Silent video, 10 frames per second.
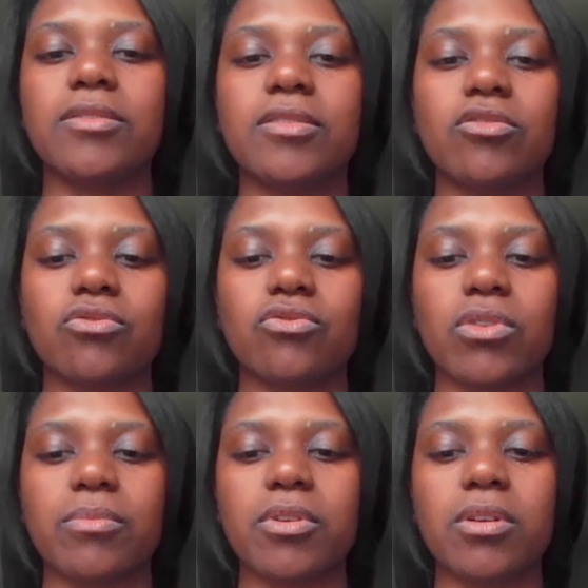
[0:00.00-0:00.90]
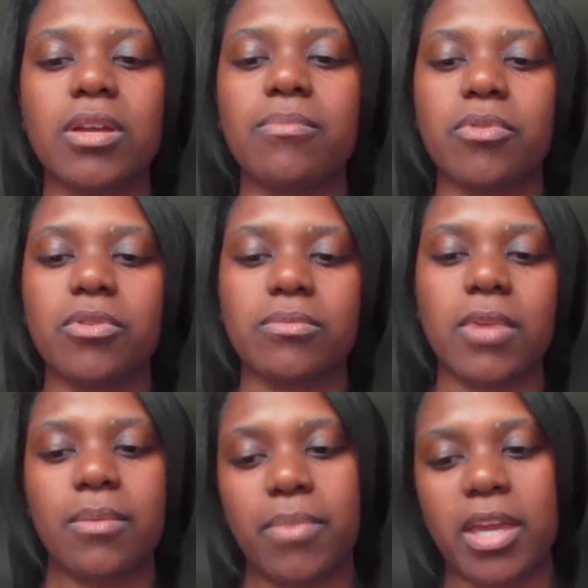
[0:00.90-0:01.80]
essential tremor
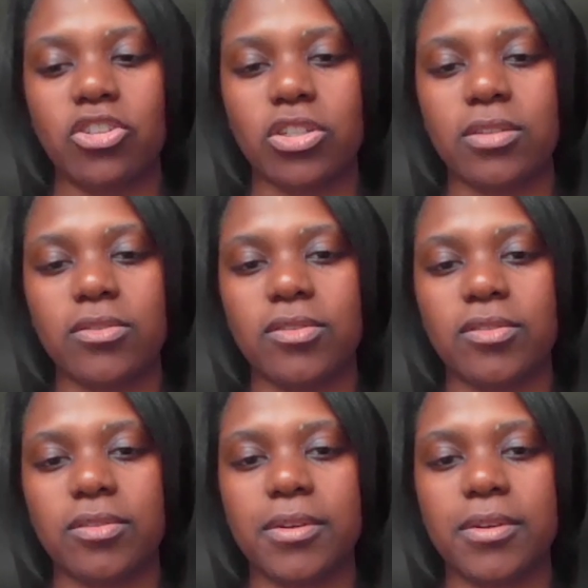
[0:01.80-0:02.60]
in patients.